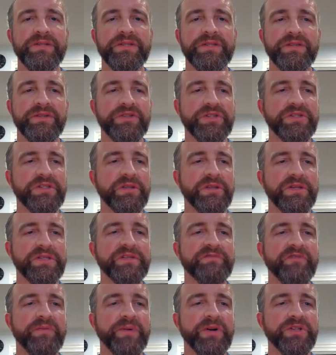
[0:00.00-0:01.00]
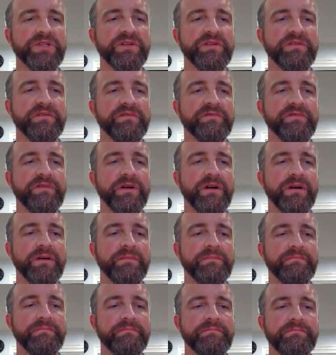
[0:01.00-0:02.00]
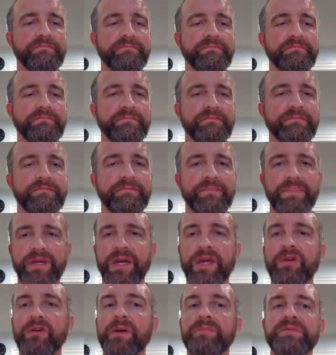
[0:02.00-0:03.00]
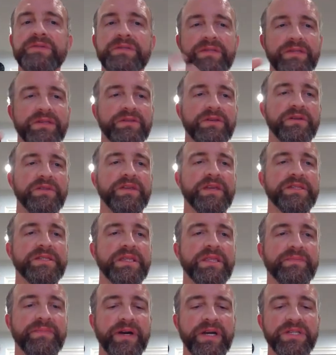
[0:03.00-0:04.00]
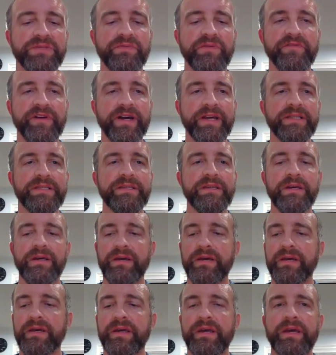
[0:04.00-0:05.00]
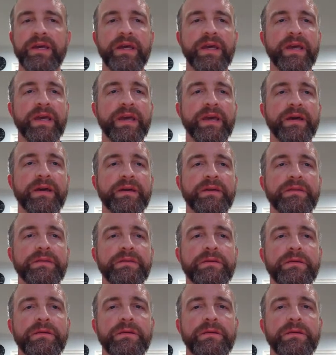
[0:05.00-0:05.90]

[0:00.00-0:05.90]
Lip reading: just a list of a bunch of interrupts. These are things that the BIOS provides. And